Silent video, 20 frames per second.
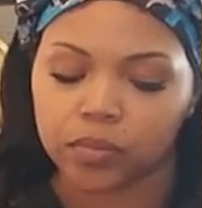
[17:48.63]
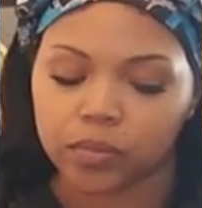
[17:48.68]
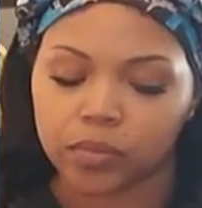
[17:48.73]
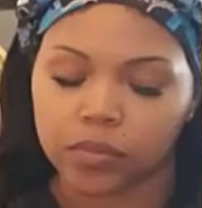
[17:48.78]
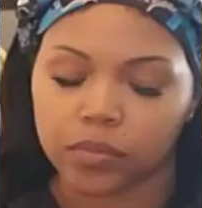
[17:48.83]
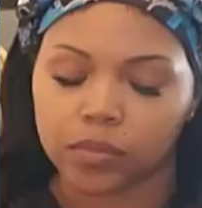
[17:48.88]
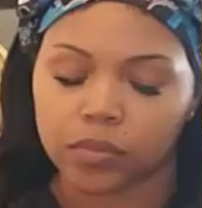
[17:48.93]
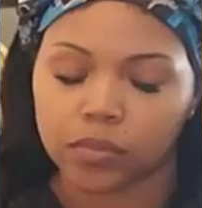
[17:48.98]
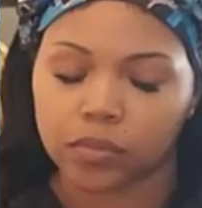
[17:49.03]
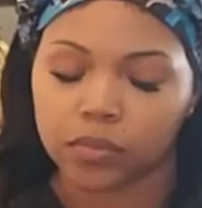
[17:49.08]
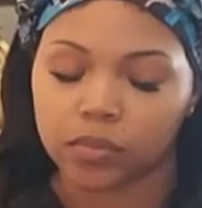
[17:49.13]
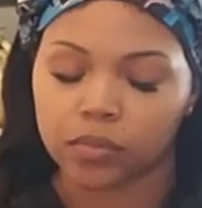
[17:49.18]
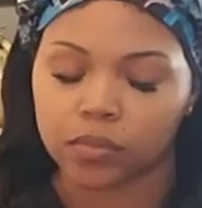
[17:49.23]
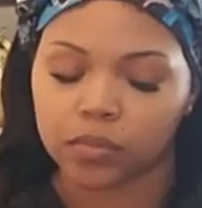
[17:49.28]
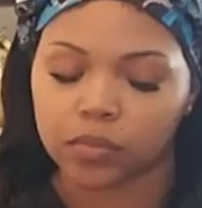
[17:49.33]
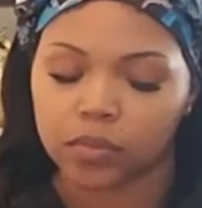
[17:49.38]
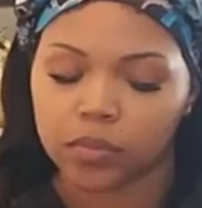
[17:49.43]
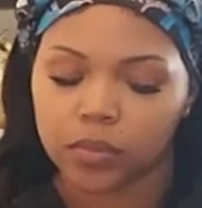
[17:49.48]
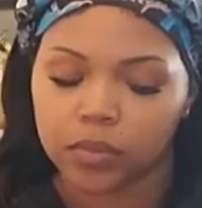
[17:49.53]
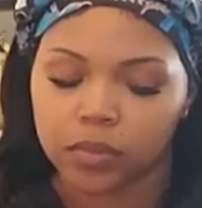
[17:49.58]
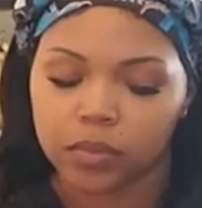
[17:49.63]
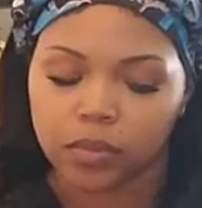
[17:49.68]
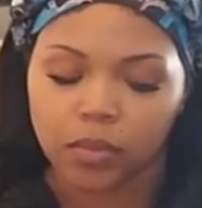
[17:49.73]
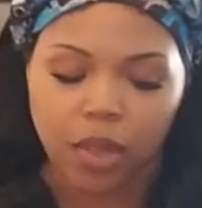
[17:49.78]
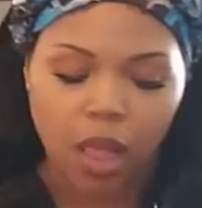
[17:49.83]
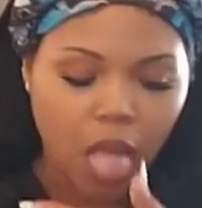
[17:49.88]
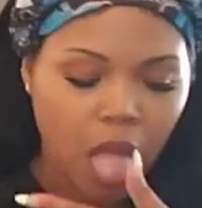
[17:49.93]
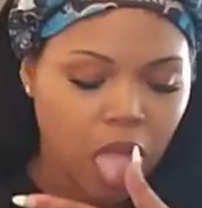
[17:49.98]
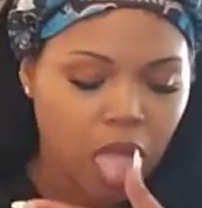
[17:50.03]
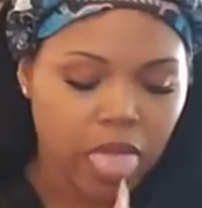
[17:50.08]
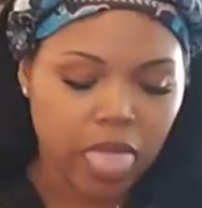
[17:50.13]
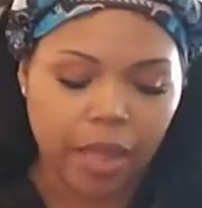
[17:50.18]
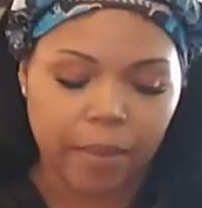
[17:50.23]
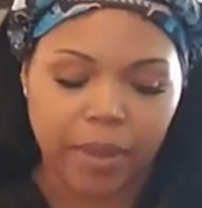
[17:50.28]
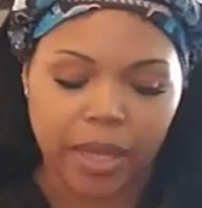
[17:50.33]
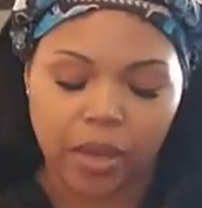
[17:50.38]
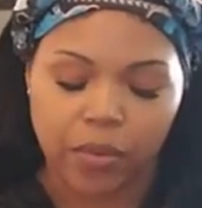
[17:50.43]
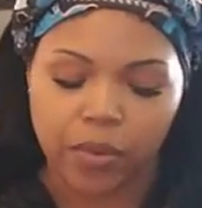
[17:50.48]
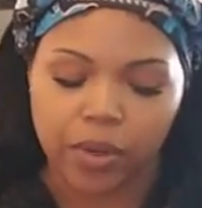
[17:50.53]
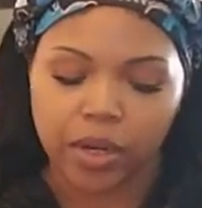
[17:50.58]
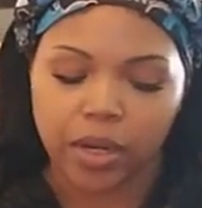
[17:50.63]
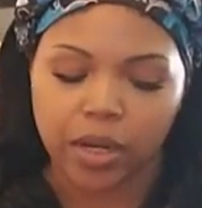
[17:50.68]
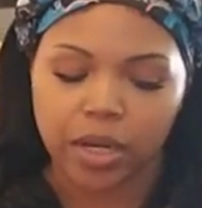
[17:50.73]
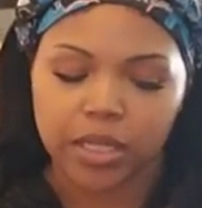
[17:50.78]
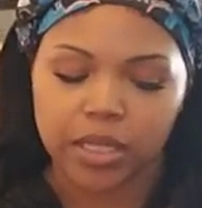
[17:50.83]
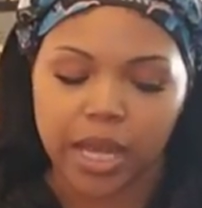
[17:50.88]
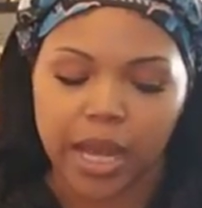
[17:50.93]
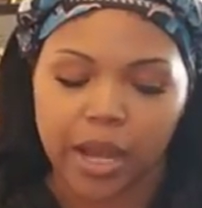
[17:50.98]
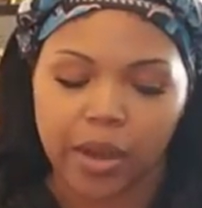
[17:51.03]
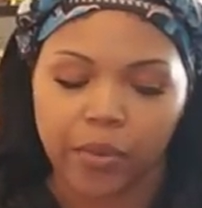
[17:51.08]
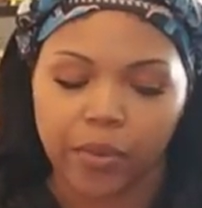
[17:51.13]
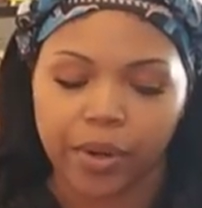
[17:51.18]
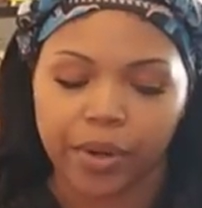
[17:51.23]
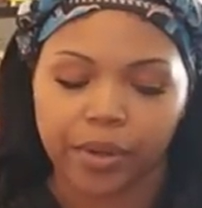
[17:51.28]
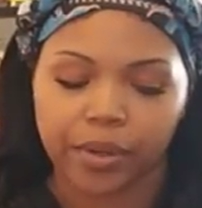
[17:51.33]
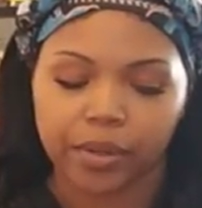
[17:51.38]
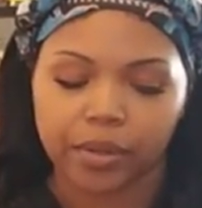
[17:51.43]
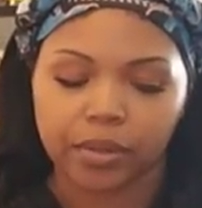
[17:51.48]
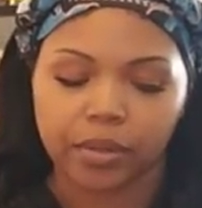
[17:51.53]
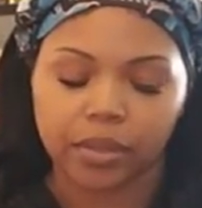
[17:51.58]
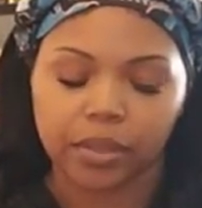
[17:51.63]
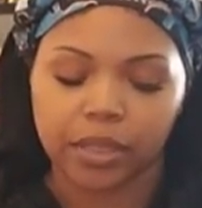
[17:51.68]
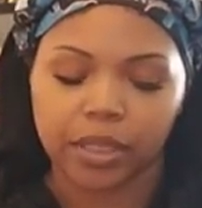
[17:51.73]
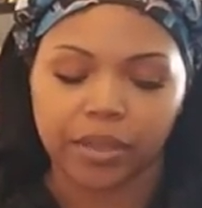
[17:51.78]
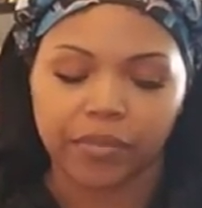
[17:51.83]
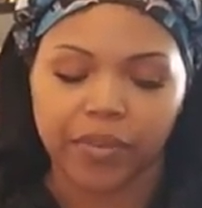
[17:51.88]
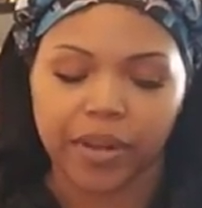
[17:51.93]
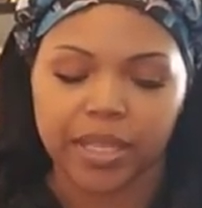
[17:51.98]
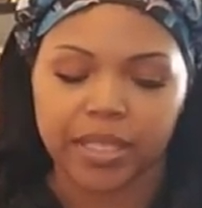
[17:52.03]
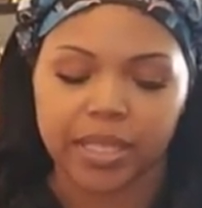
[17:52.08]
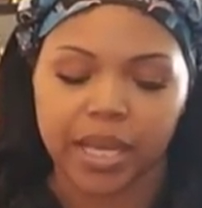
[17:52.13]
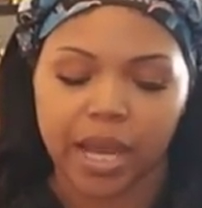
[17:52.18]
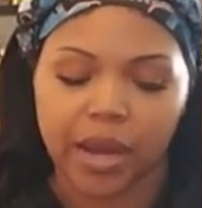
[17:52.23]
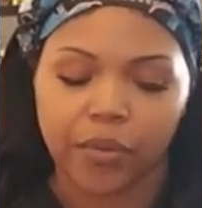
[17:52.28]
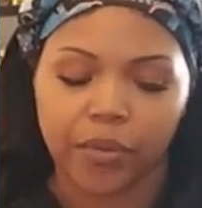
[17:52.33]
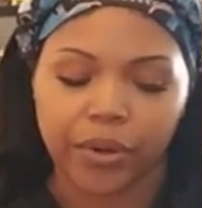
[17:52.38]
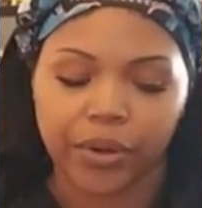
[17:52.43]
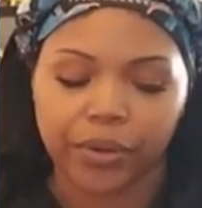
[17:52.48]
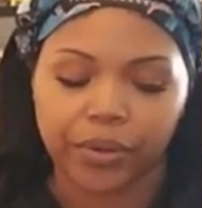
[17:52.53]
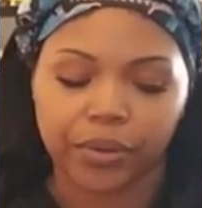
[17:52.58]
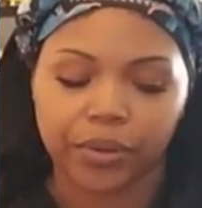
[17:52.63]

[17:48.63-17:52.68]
Mm -hmm. Let me get one on the tower. Clarify the tower.